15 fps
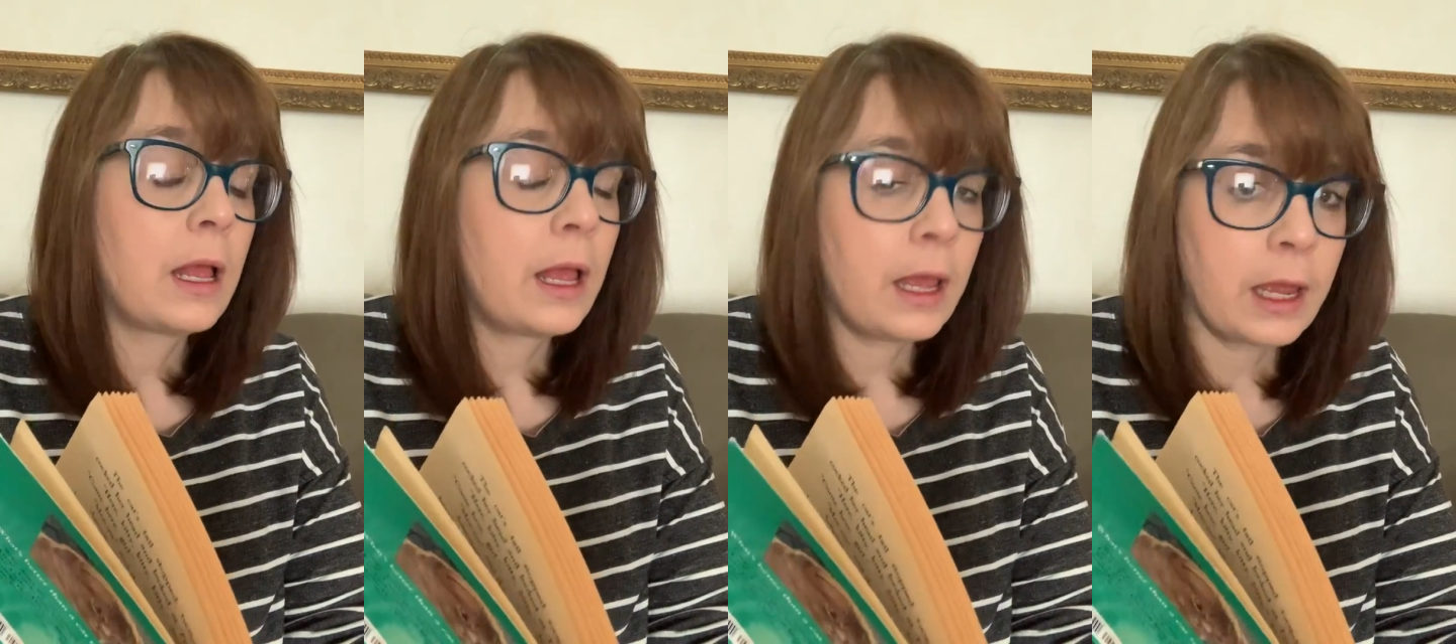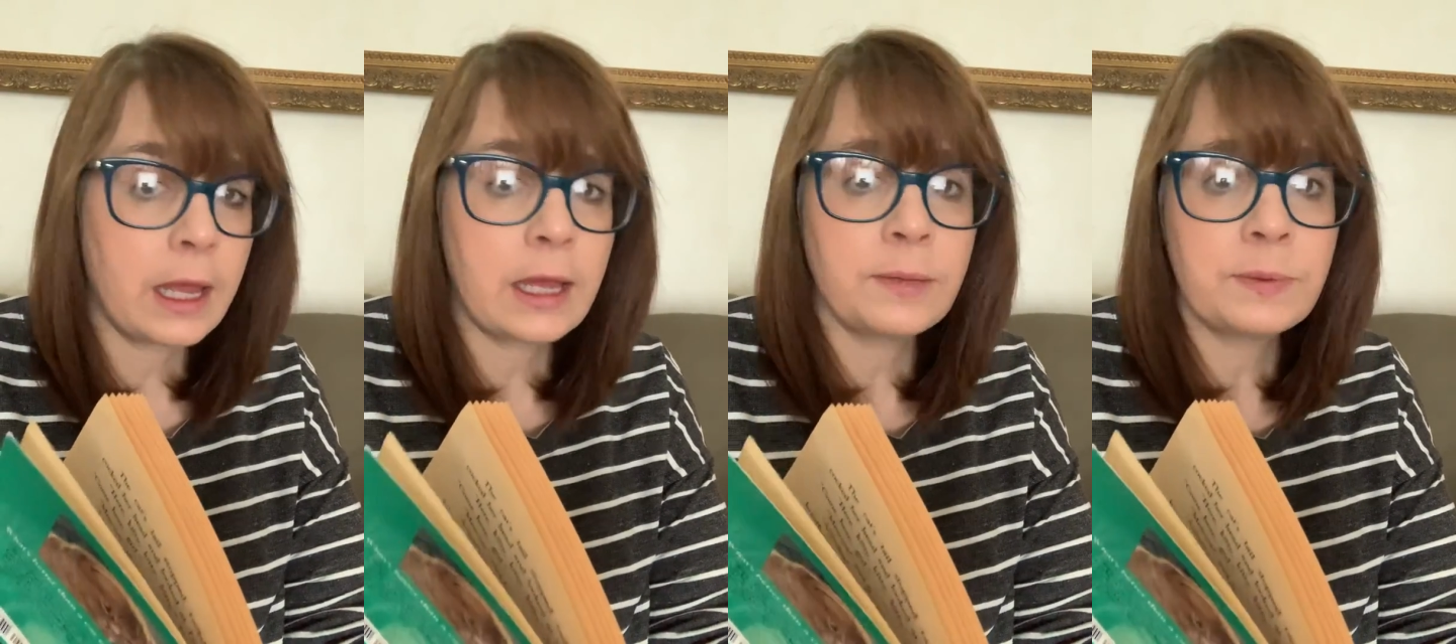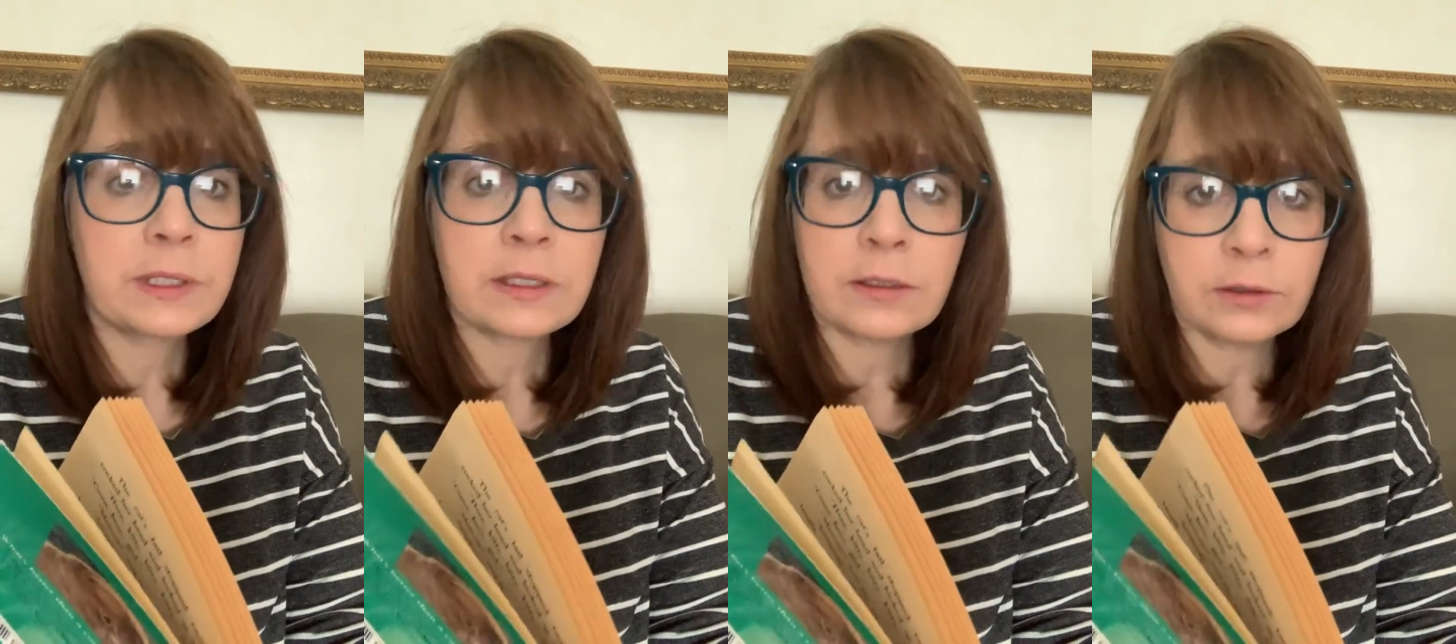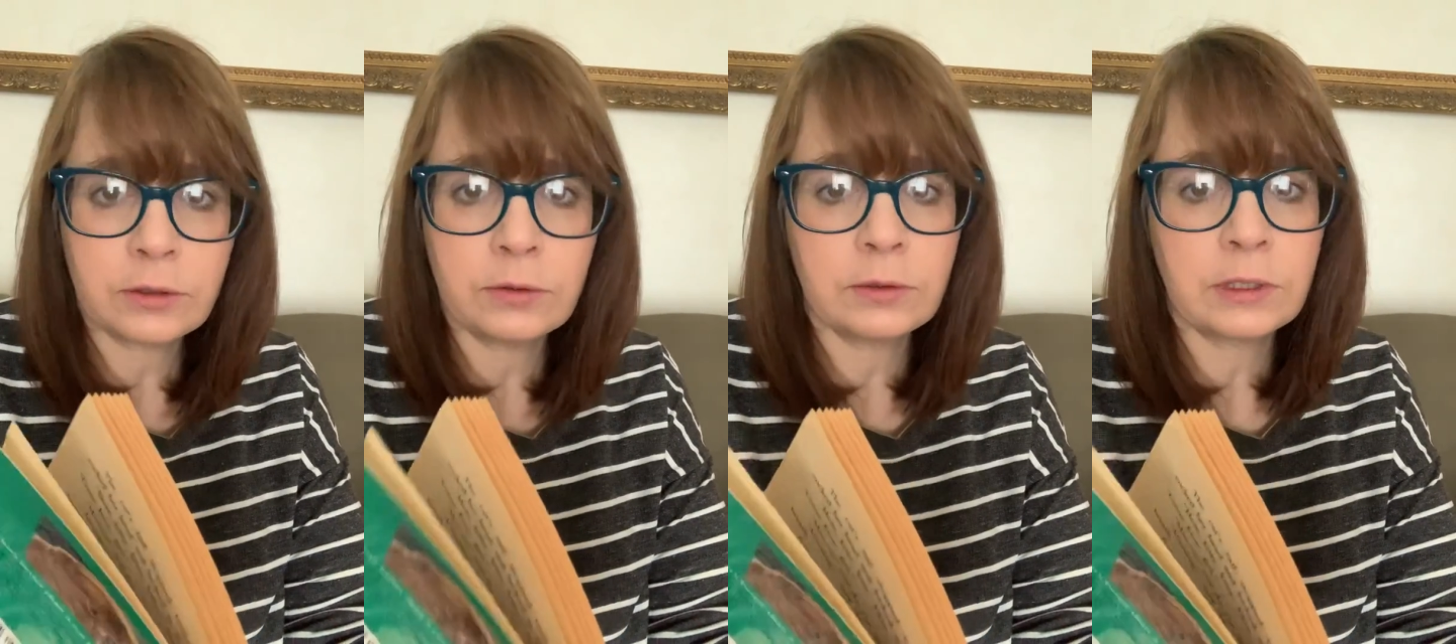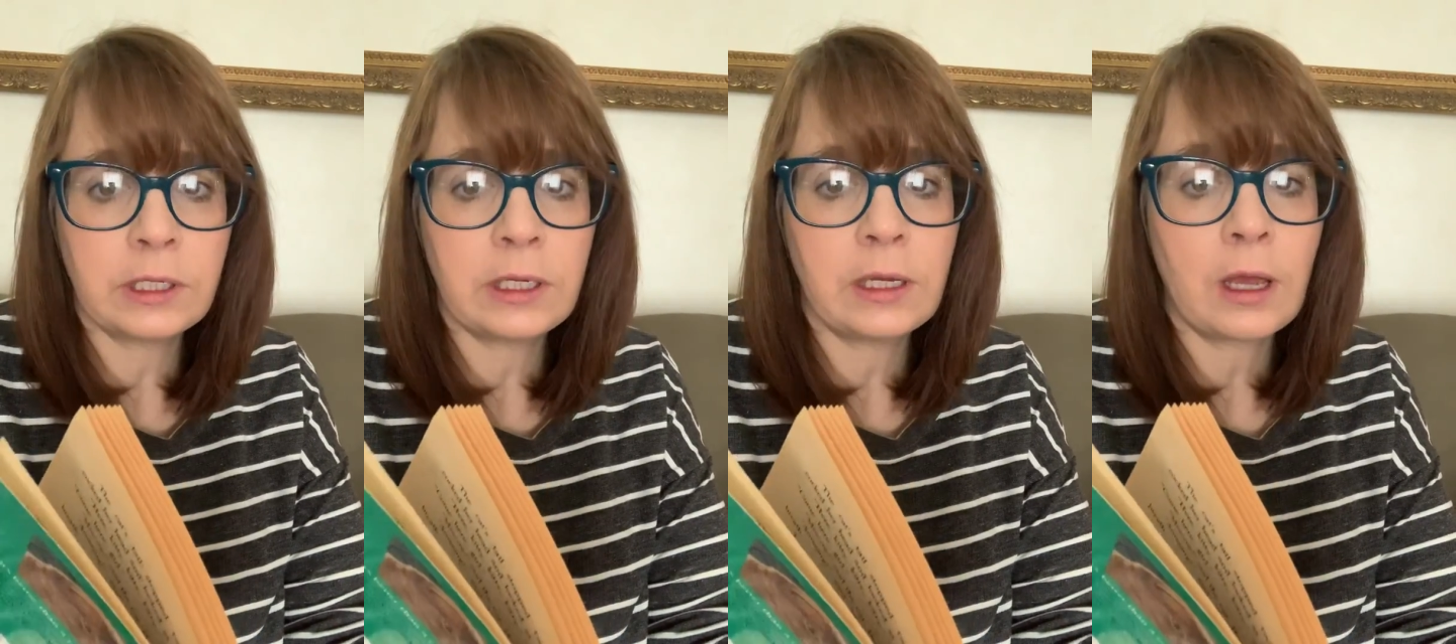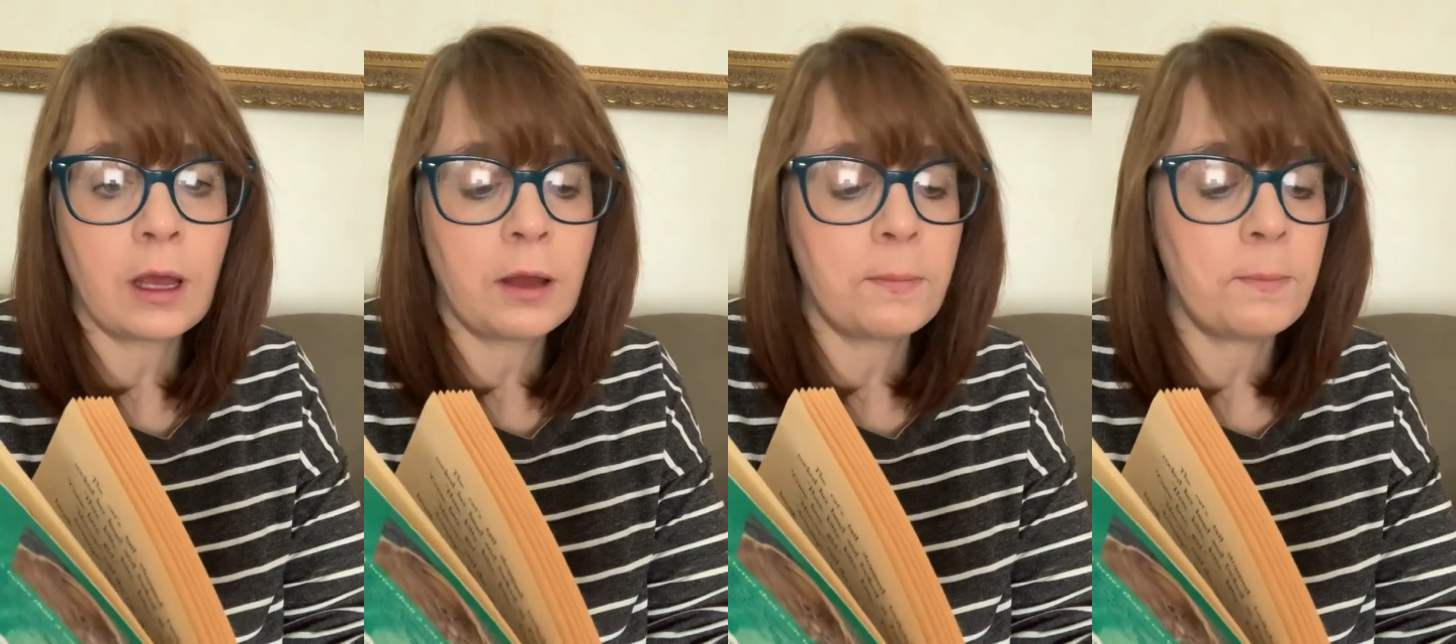"Absolutely
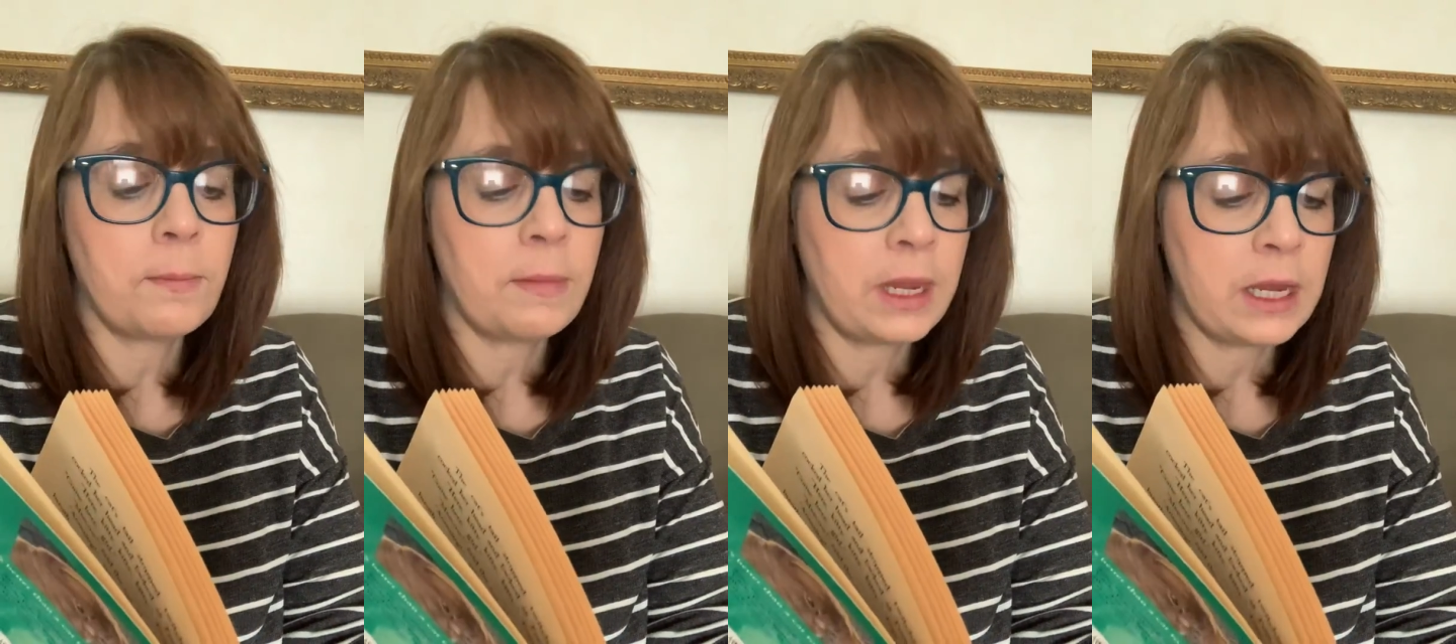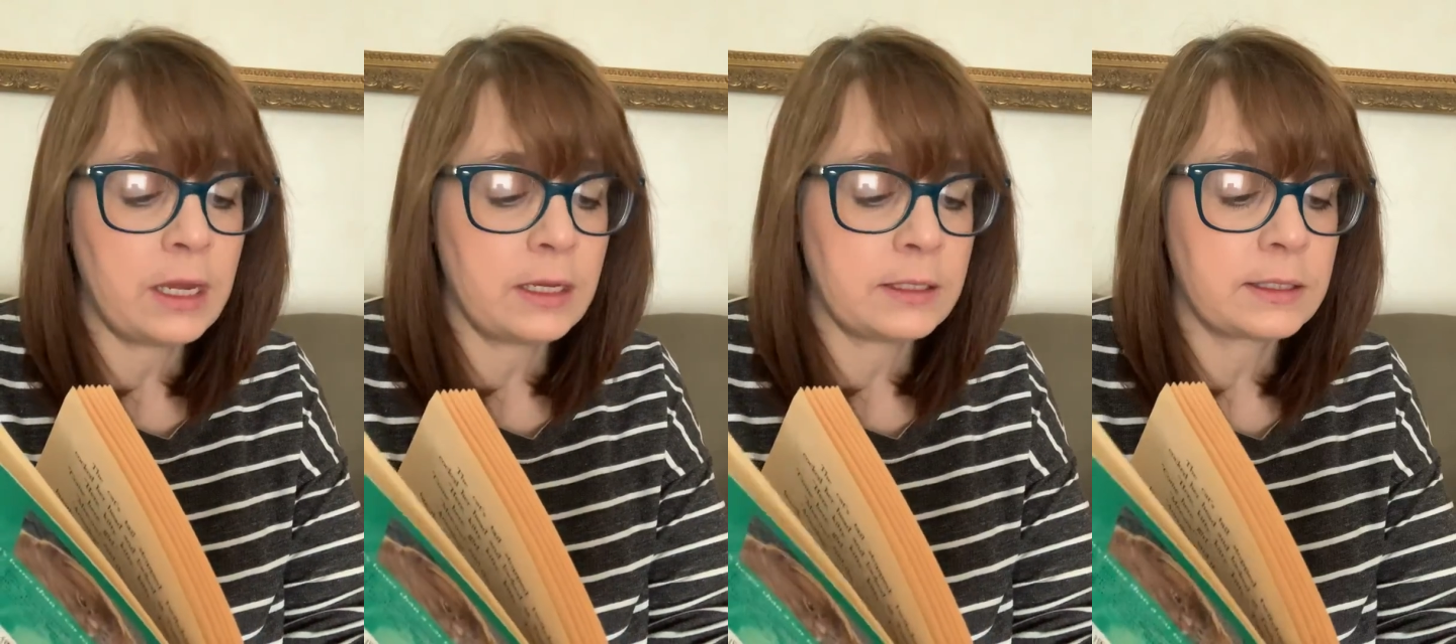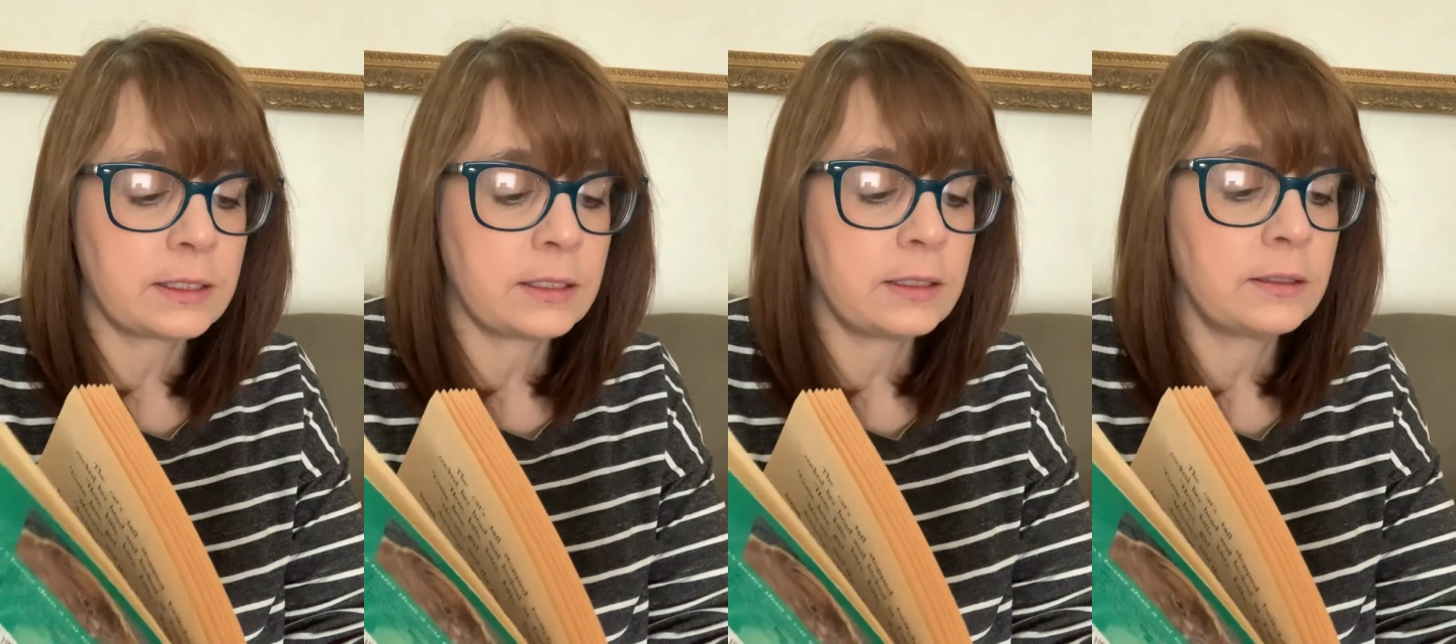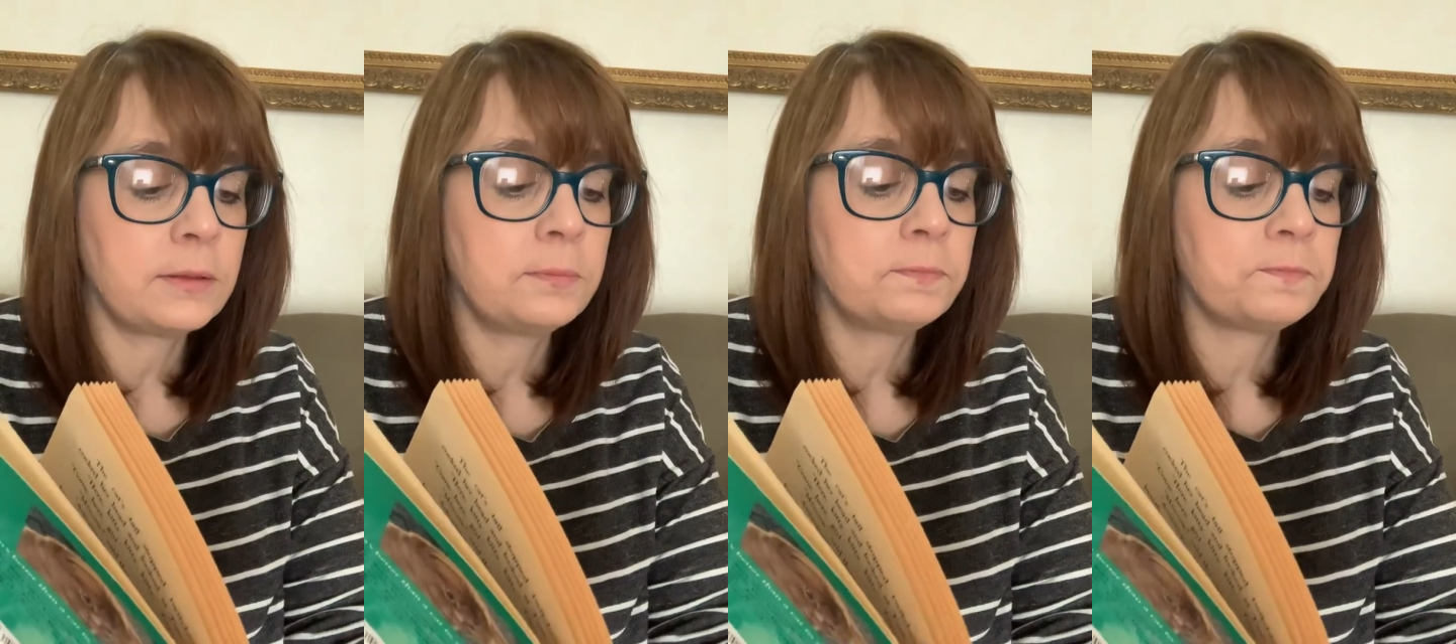amazing."